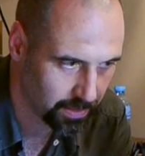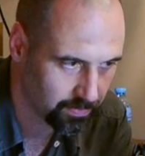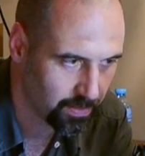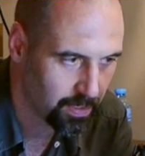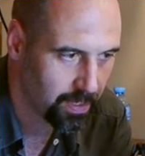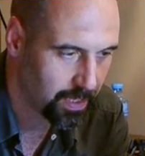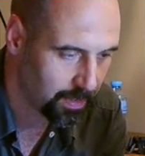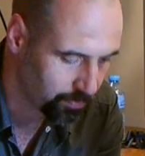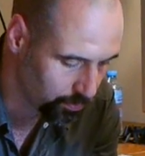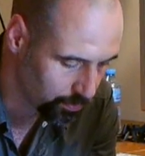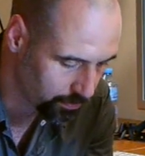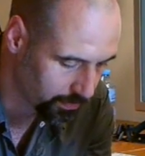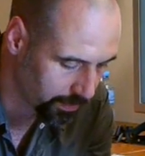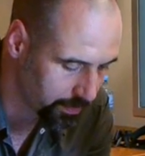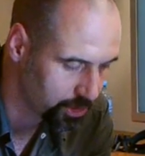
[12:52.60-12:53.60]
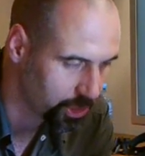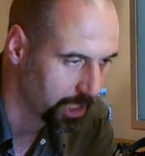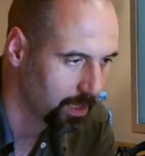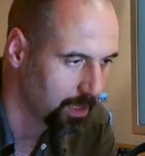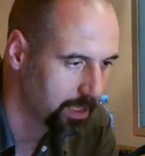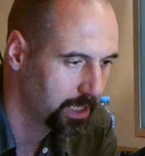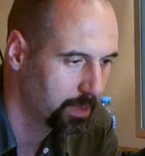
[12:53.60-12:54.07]
Yes. If you do it very
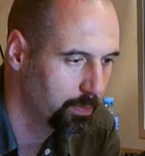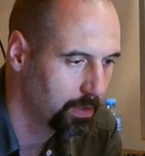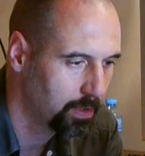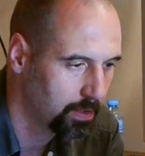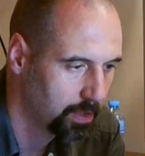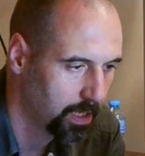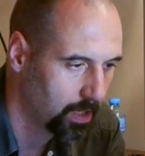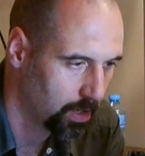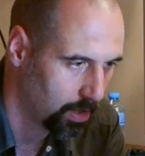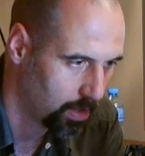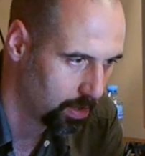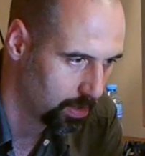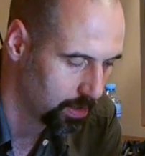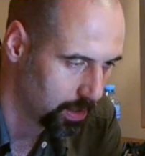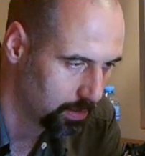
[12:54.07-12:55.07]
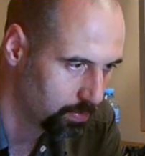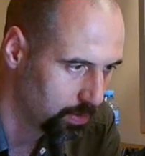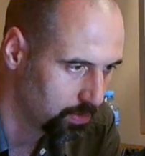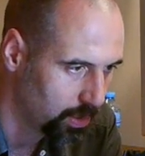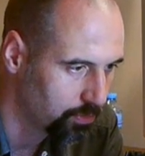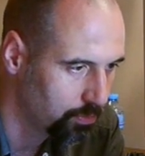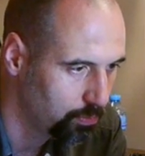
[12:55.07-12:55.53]
gently, it will
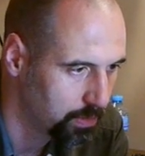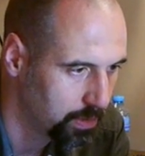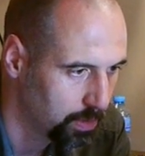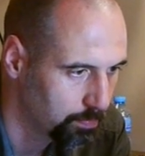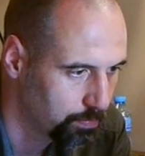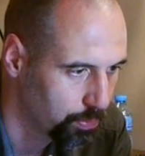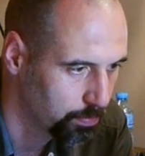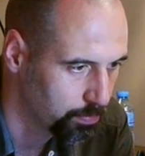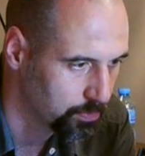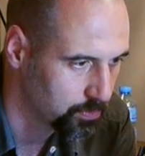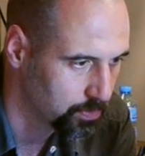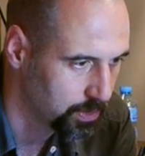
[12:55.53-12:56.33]
not do it on purpose,